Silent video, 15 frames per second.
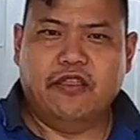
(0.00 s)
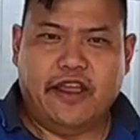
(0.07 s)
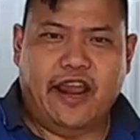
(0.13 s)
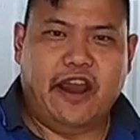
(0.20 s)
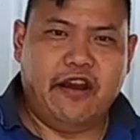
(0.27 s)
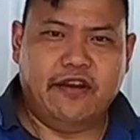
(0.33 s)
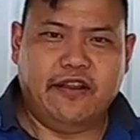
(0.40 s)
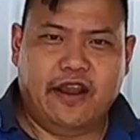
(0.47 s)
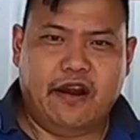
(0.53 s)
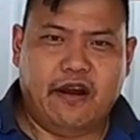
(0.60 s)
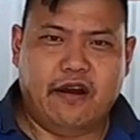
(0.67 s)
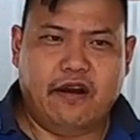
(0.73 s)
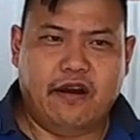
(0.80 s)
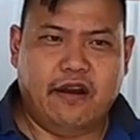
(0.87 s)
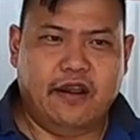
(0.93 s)
the air in
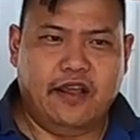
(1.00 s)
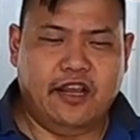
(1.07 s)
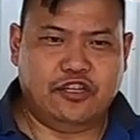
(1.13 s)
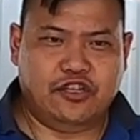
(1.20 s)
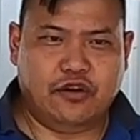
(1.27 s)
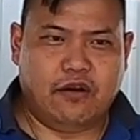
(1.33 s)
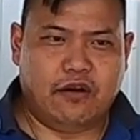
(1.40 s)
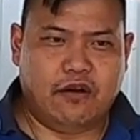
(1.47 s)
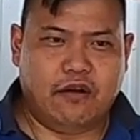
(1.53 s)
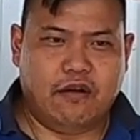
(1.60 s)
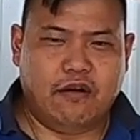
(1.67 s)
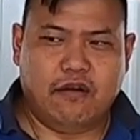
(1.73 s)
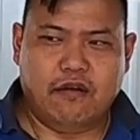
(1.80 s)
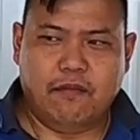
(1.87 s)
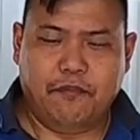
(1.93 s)
there is
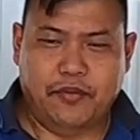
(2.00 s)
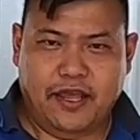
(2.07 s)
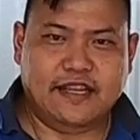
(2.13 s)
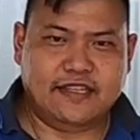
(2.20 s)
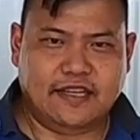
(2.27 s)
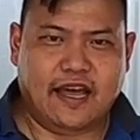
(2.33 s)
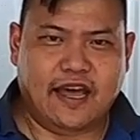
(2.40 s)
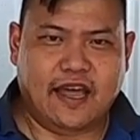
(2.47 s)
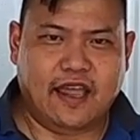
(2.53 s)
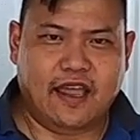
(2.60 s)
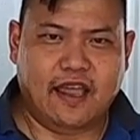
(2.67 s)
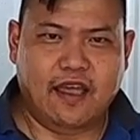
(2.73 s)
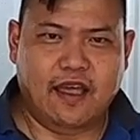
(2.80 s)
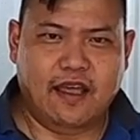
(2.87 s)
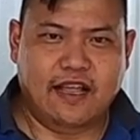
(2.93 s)
your PSI.
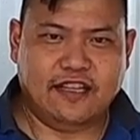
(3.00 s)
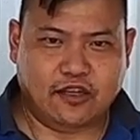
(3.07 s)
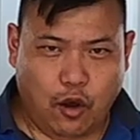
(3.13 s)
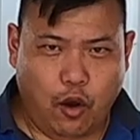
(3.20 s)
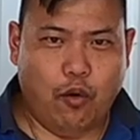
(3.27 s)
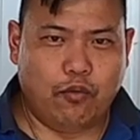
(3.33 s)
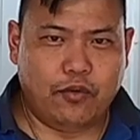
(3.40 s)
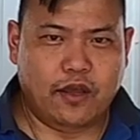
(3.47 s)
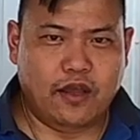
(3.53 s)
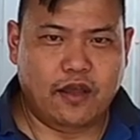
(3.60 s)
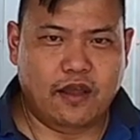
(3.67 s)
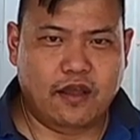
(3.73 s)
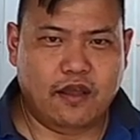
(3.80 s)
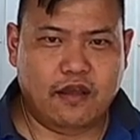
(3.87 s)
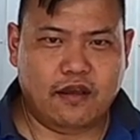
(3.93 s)
It's cold.
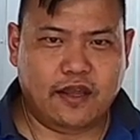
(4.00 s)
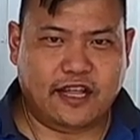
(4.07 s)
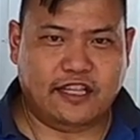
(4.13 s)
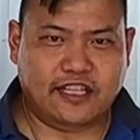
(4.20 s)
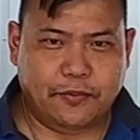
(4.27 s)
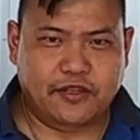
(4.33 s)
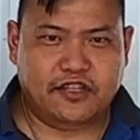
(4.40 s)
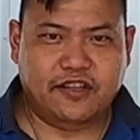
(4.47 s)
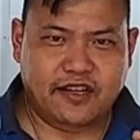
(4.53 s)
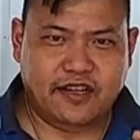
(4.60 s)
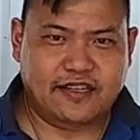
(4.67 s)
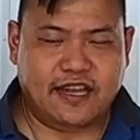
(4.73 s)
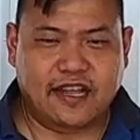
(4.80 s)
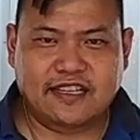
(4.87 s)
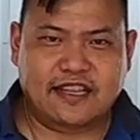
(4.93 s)
Okay, the temperature
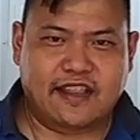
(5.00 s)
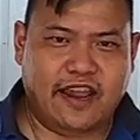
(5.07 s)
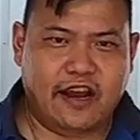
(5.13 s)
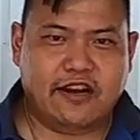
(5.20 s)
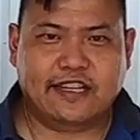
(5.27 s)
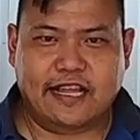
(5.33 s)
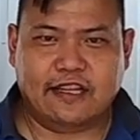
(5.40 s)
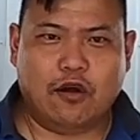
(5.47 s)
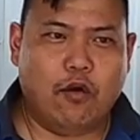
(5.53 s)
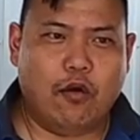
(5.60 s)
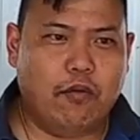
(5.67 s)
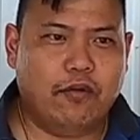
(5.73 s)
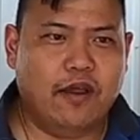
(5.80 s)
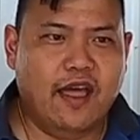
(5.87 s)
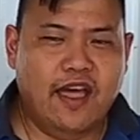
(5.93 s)
inside the air is get
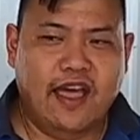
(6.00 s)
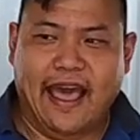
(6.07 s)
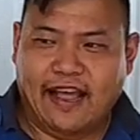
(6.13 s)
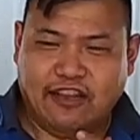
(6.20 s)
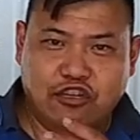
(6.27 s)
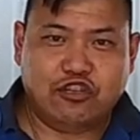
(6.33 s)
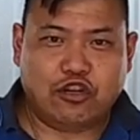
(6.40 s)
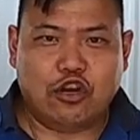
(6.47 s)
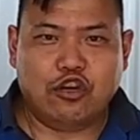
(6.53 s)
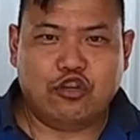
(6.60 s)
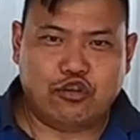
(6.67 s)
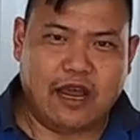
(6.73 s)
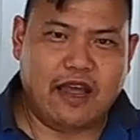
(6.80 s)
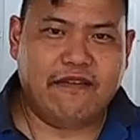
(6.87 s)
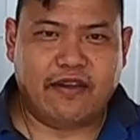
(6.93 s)
cold. As you start
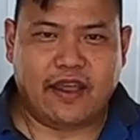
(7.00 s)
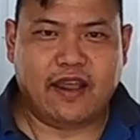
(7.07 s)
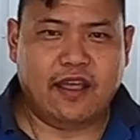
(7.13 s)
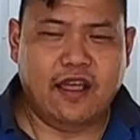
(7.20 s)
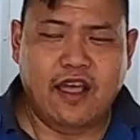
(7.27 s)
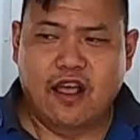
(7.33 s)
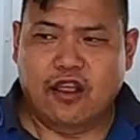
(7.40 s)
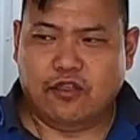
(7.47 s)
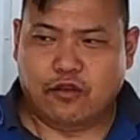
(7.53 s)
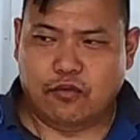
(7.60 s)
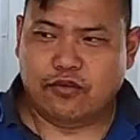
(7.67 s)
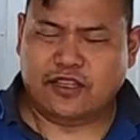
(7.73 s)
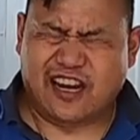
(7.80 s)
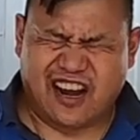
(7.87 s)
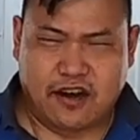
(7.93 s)
driving,
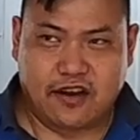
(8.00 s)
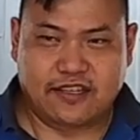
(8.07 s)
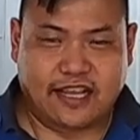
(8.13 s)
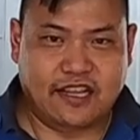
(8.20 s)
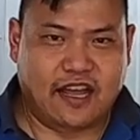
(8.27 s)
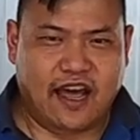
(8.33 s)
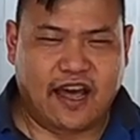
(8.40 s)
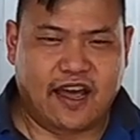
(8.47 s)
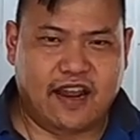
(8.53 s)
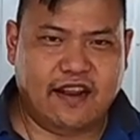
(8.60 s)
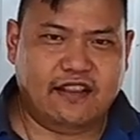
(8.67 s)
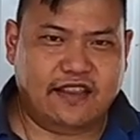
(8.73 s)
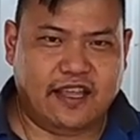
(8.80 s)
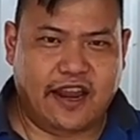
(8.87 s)
Those tires get hot,